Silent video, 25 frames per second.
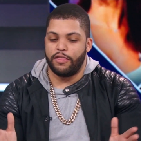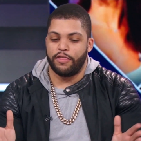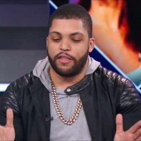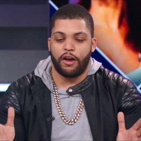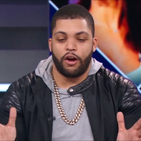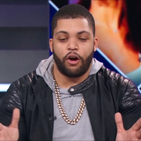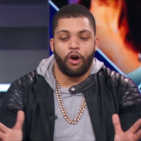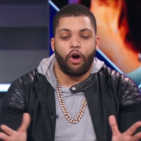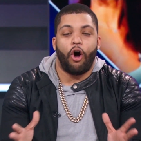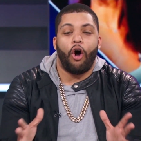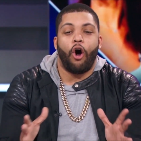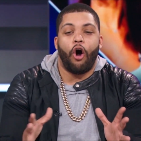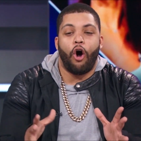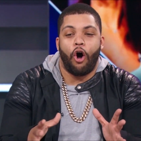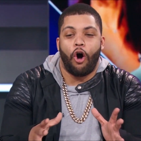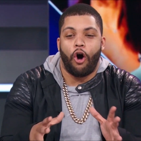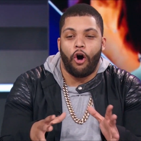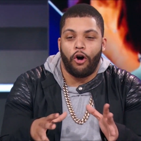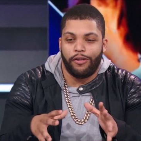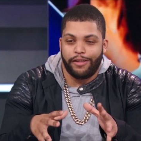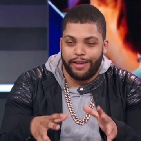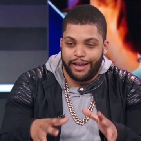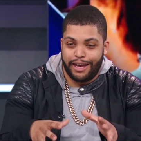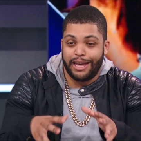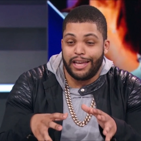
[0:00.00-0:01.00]
and they're
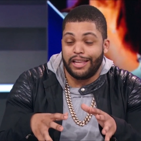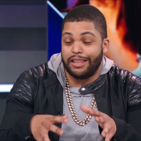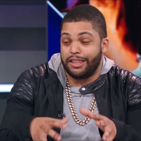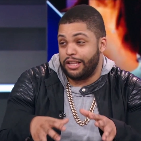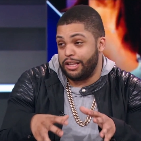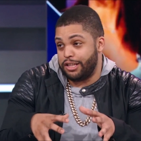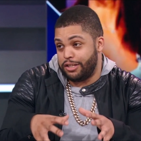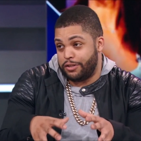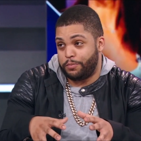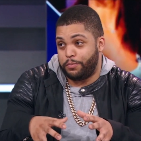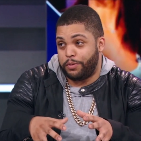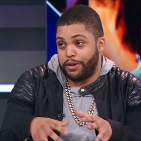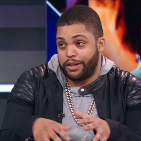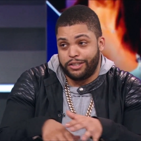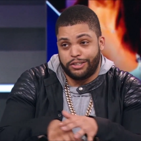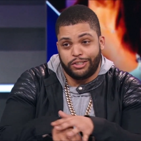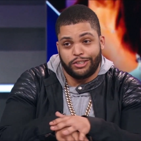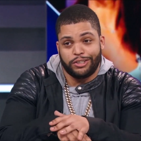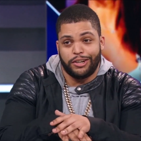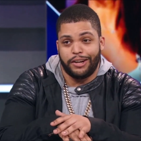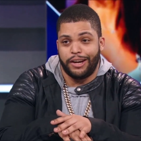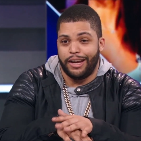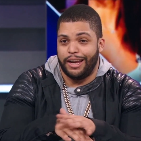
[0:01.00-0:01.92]
all in this picture.